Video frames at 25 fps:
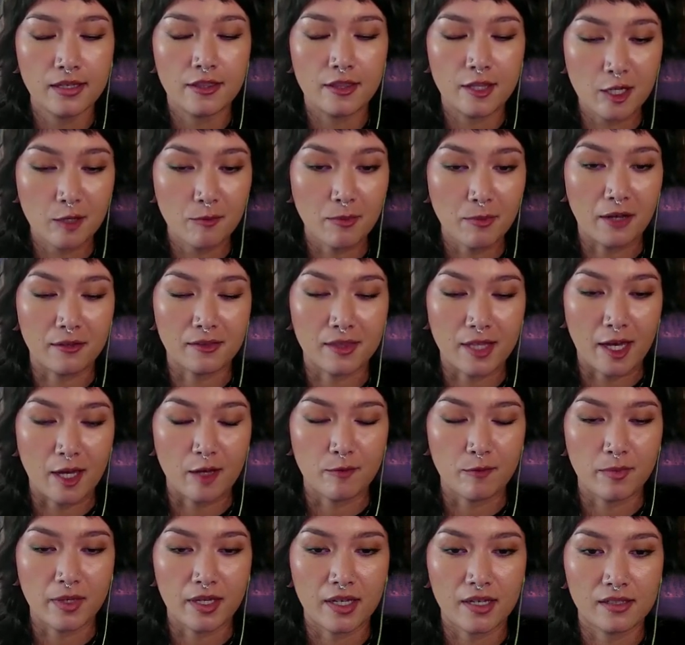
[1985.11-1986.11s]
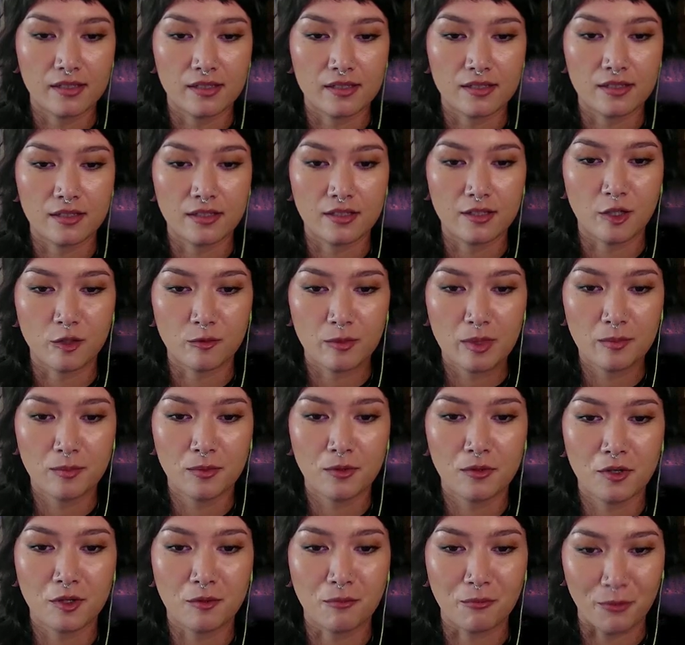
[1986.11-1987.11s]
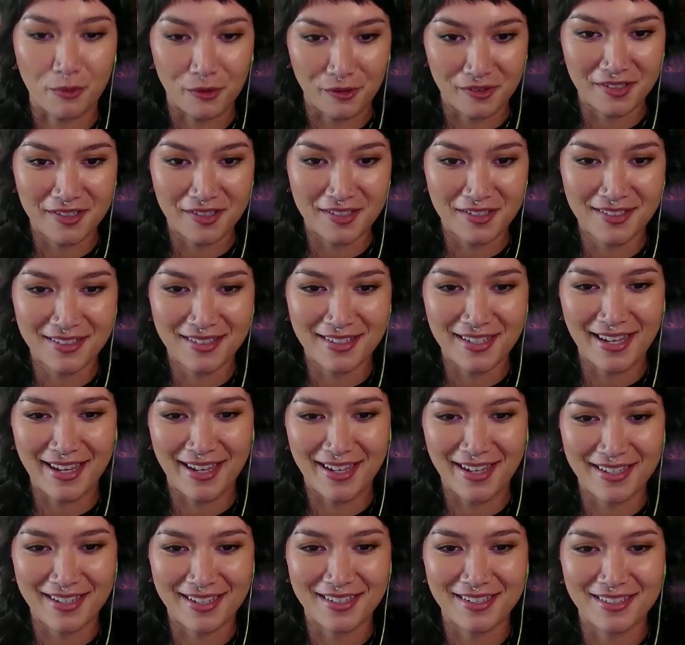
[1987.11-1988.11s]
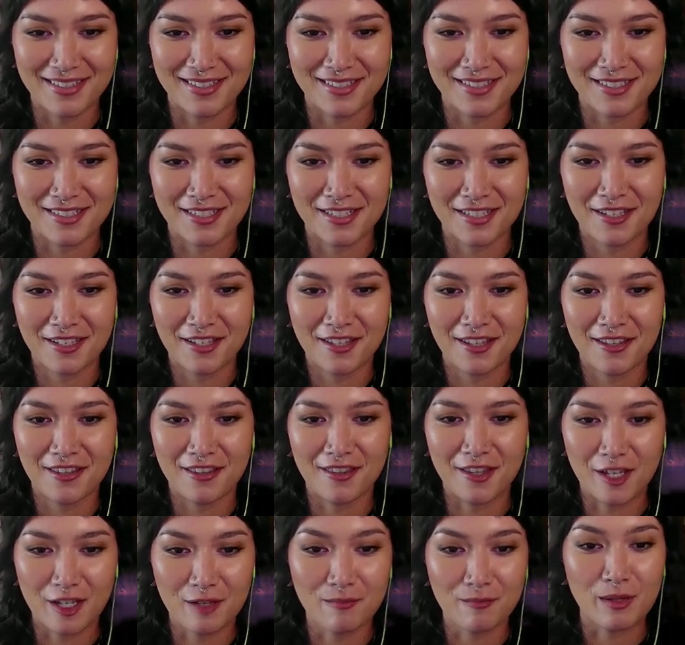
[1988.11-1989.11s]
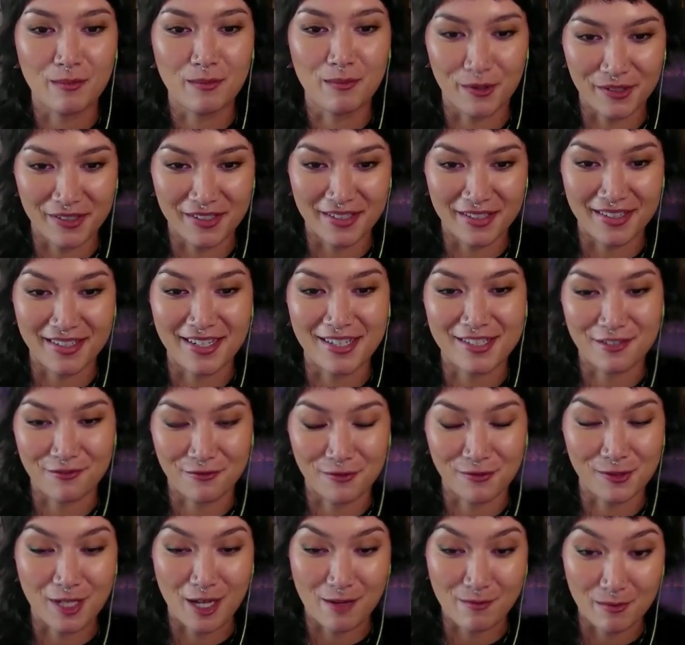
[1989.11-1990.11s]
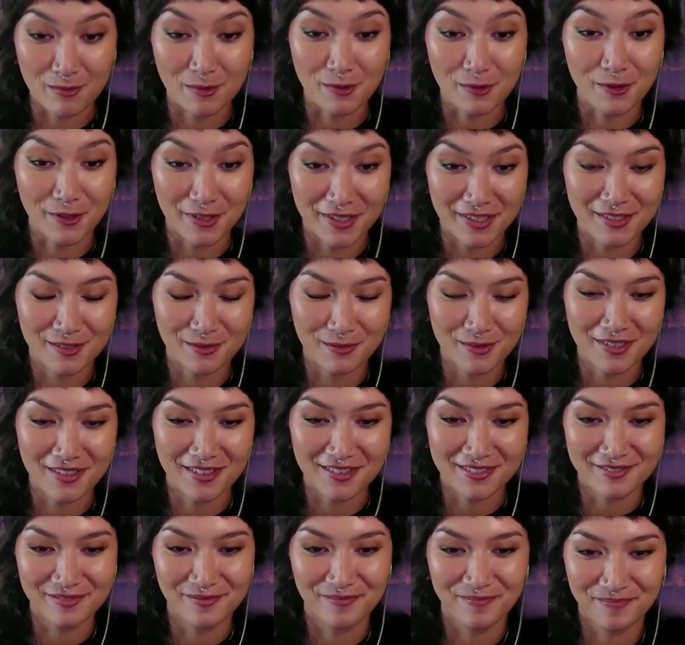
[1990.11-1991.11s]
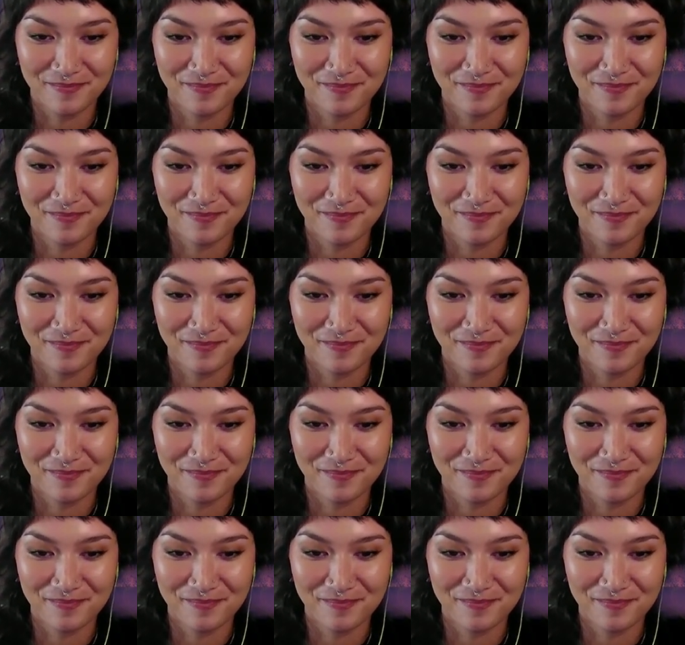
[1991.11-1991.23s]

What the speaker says: Think about that, because young people are brilliant and they can be brilliant as a full-time employee as well.